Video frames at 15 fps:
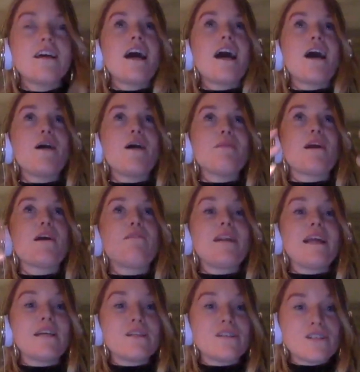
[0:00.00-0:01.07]
and our
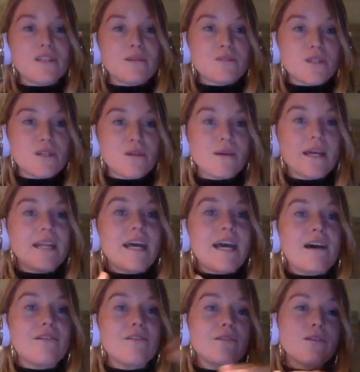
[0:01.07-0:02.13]
relationship to it, and
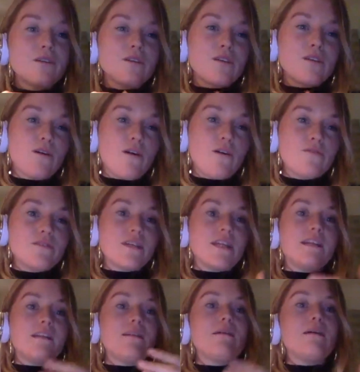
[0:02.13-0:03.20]
how, you know,
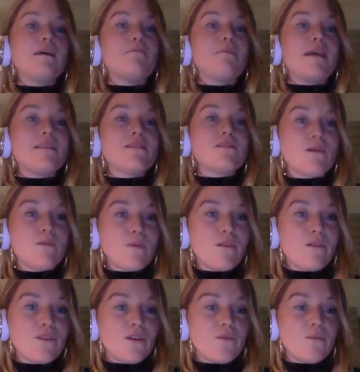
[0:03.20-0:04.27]
often in mainstream
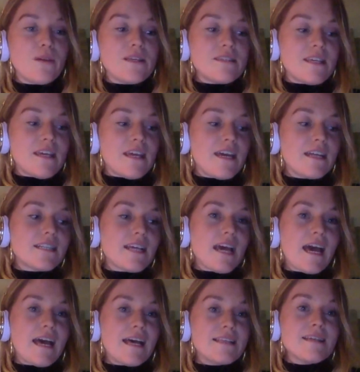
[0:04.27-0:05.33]
worldview, we see it
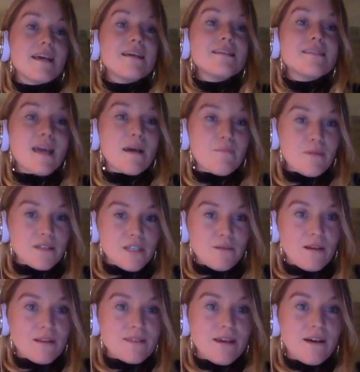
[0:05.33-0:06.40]
as separate to
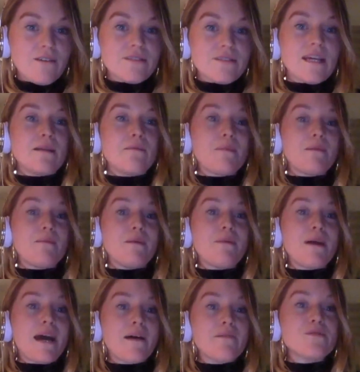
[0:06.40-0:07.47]
ourselves and maybe
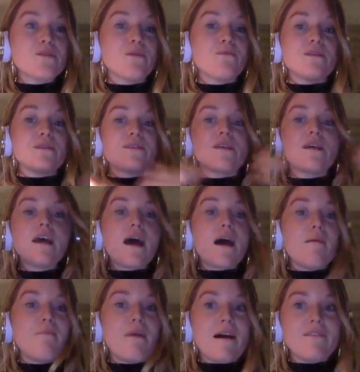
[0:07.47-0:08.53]
perhaps humans
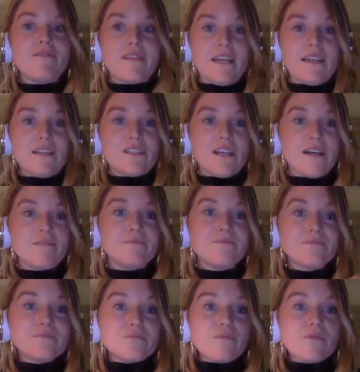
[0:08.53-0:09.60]
above nature.
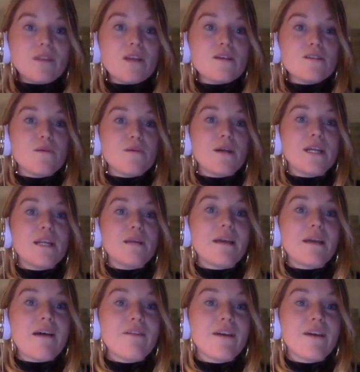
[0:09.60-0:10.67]
So we're going to be
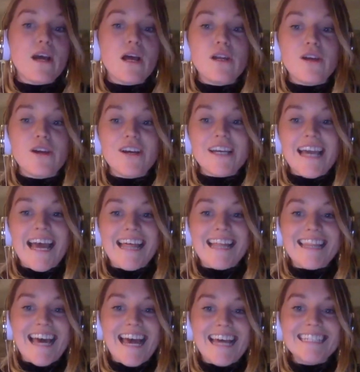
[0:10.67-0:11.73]
having a look at
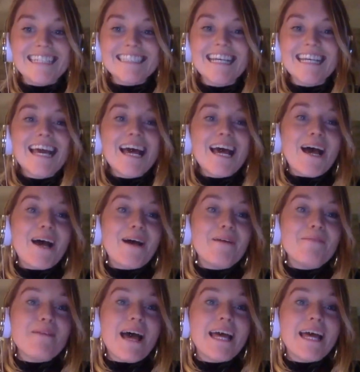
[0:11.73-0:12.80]
that.
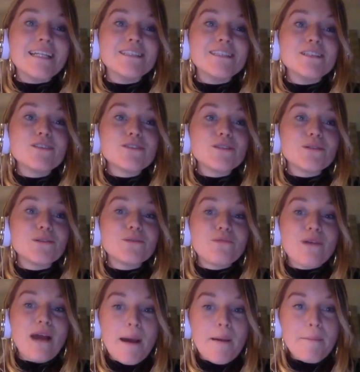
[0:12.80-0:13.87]
And to
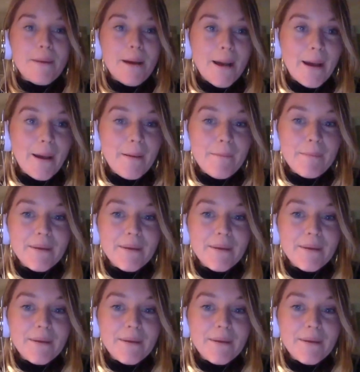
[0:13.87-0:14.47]
wrap up,